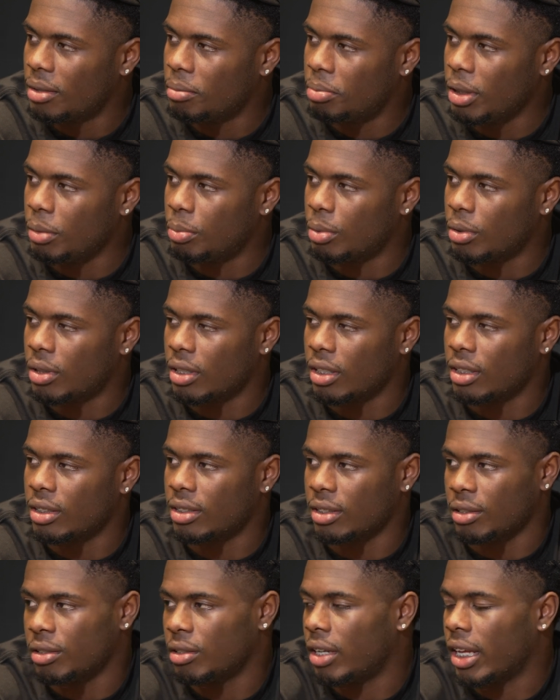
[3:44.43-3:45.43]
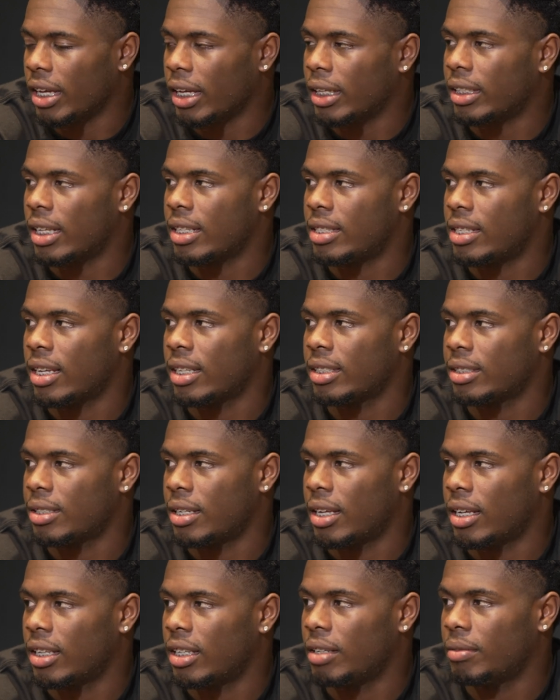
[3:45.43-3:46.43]
People, because you know they get their tickets
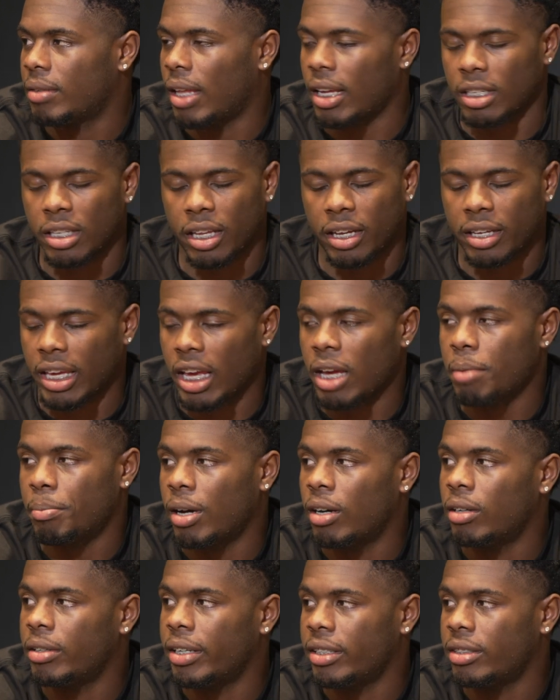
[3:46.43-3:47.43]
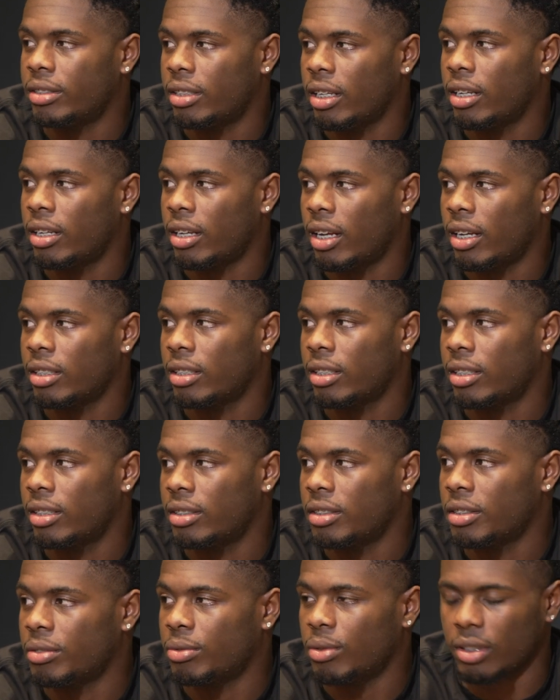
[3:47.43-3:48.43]
and they leave. Like, they camp out, they stay a night there
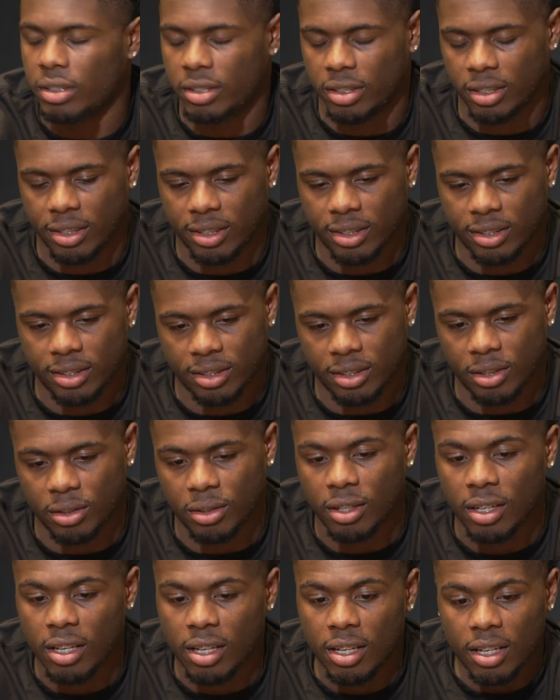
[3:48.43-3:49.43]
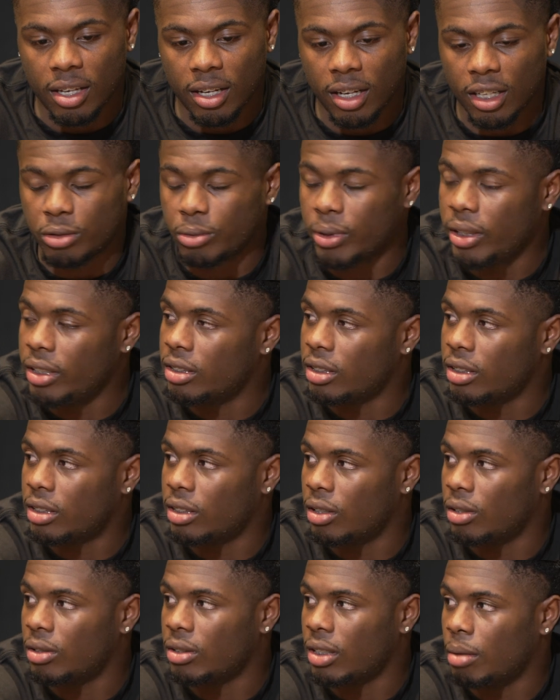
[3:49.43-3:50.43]
just for the tickets. So that's really just
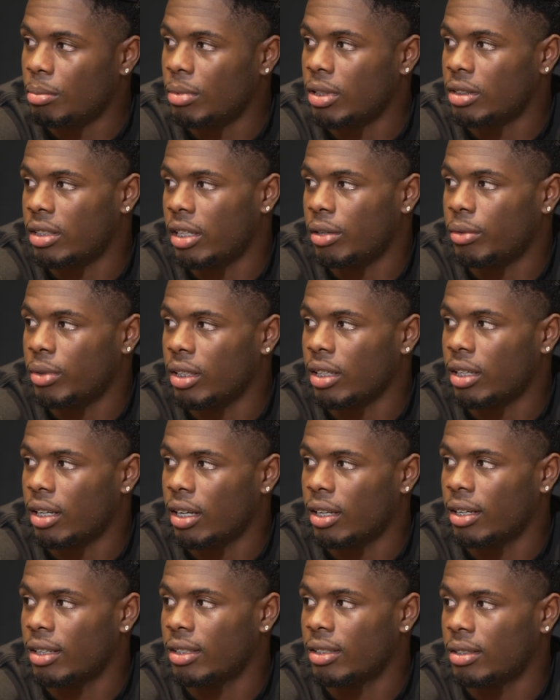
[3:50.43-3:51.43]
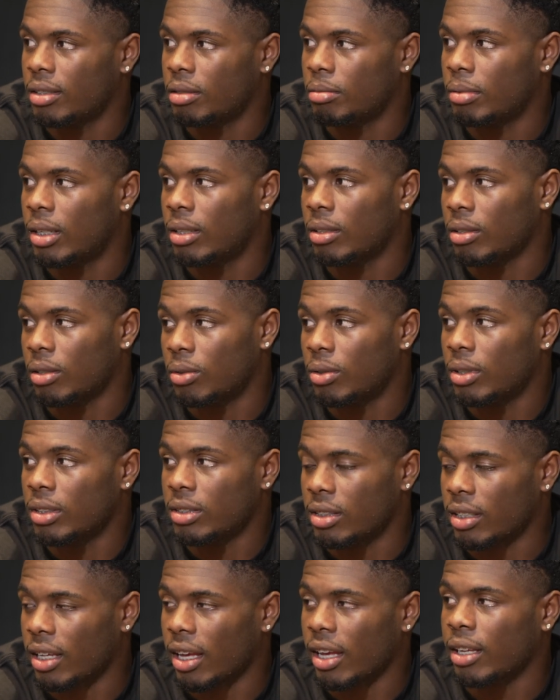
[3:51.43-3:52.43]
shows how much they really care about going
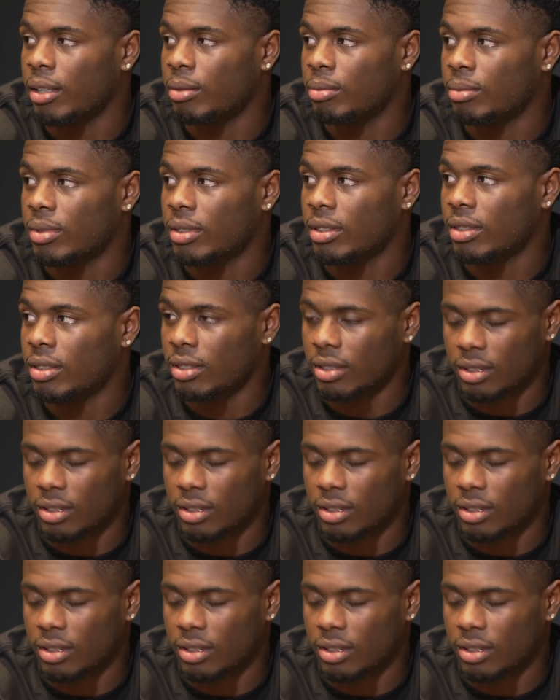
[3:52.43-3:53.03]
to games.